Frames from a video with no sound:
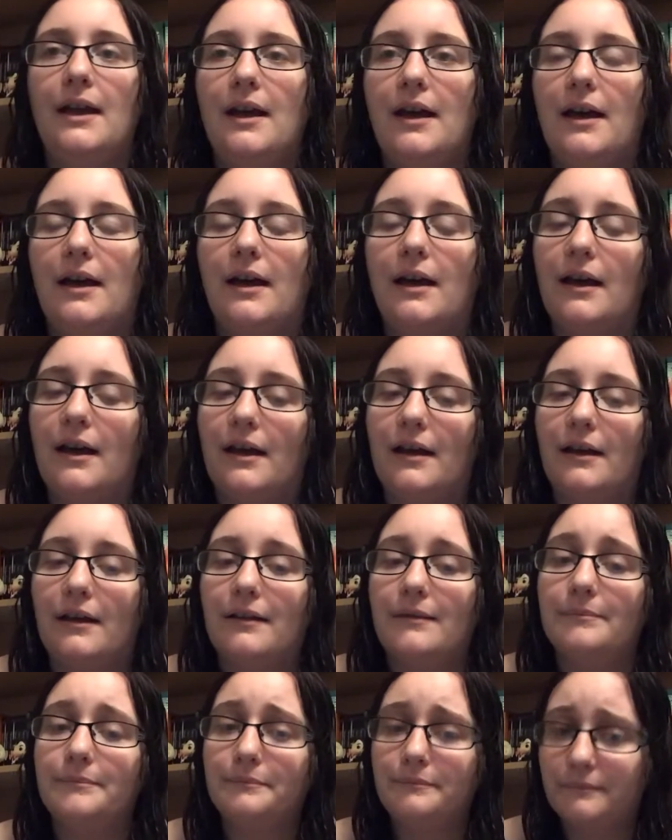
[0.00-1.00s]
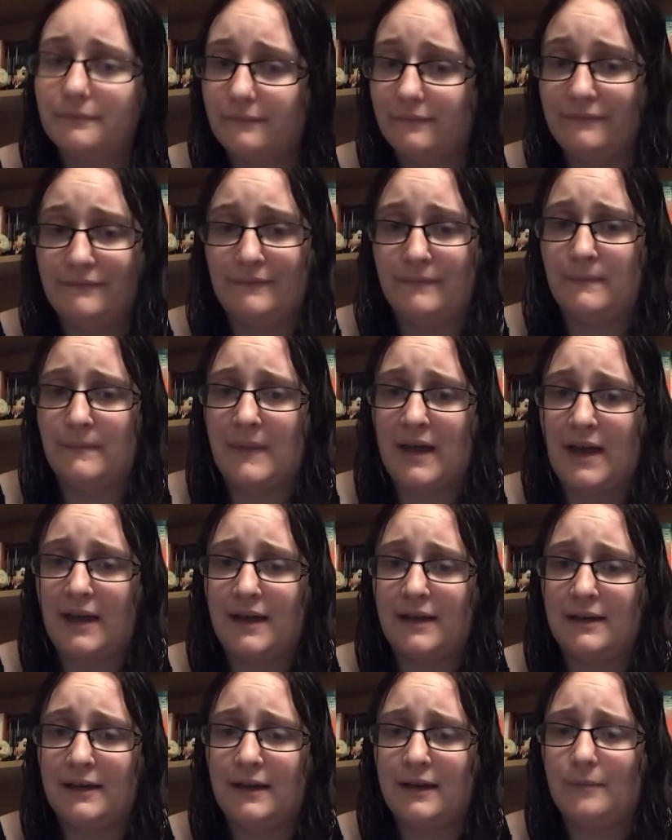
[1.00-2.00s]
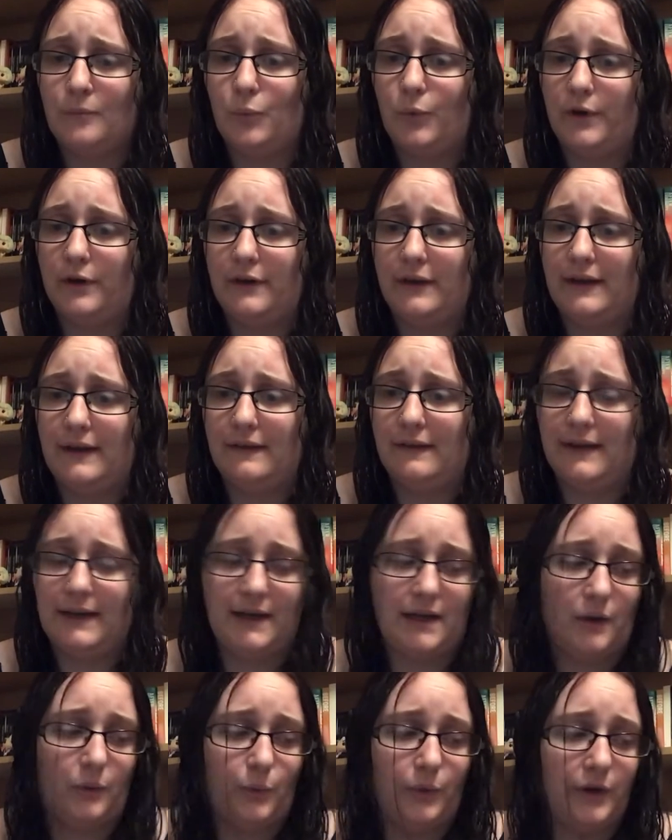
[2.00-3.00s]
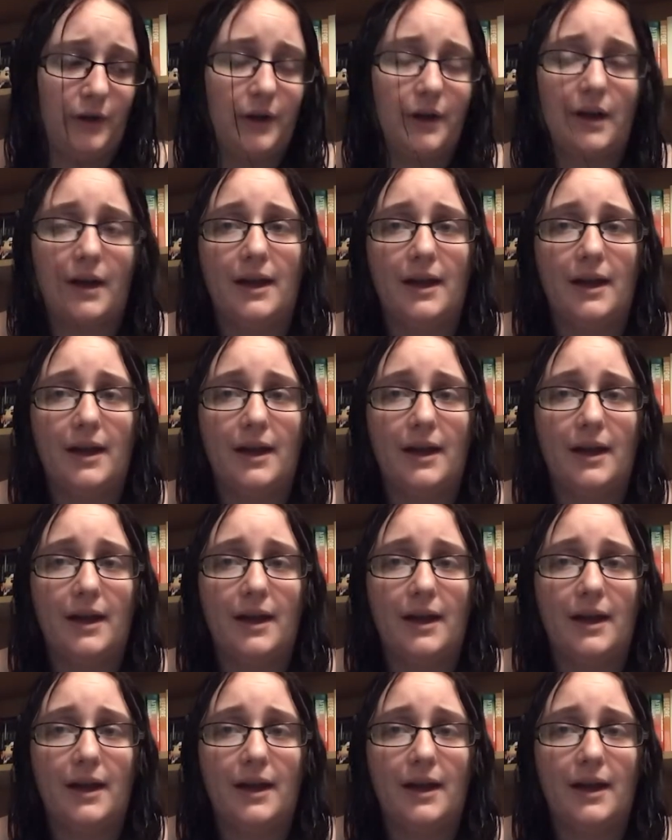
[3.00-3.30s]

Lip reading: I ended up working late at work,